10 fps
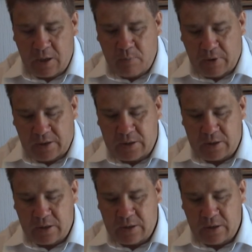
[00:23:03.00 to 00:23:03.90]

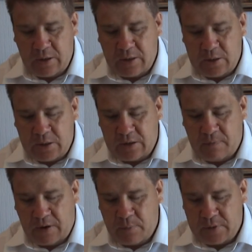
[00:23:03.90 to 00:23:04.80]
Pakistan
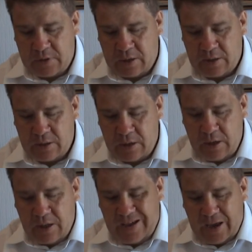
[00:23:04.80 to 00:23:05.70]
65%.
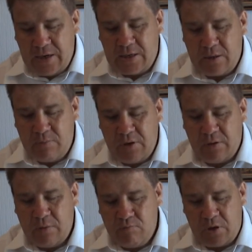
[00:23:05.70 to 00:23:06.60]
80
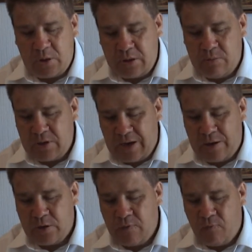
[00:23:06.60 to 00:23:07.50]
million Muslims
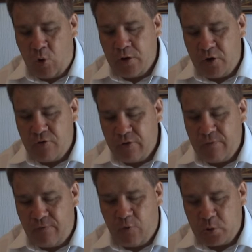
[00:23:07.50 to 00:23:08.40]
out of
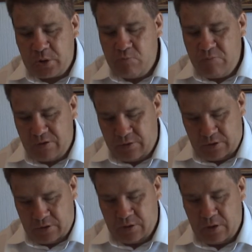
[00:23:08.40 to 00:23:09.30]
140
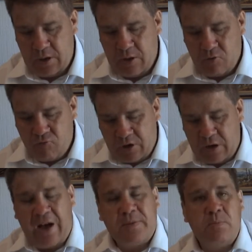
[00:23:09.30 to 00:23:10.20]
million
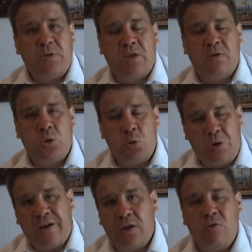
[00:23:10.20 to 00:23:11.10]
regard themselves as
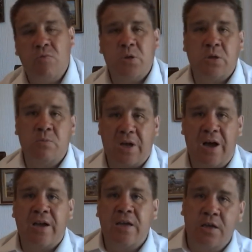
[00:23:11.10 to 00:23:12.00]
radical Muslims,
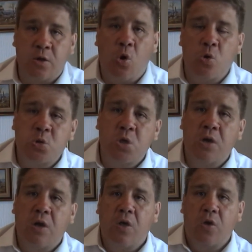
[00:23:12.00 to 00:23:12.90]
i.e., those
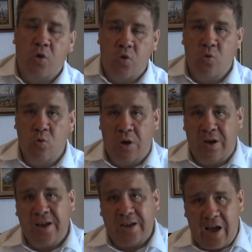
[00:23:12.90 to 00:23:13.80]
who are
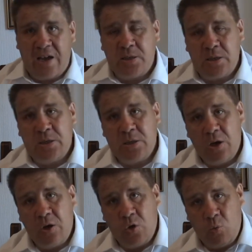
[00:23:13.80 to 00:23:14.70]
like
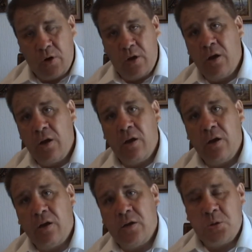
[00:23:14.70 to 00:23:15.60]
ISIS, who want to
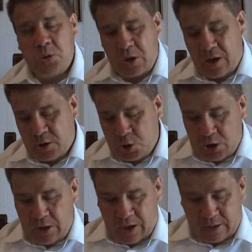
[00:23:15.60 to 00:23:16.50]
start
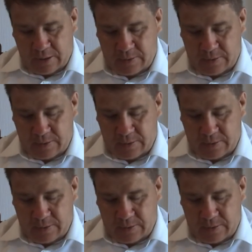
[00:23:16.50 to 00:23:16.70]
jihad.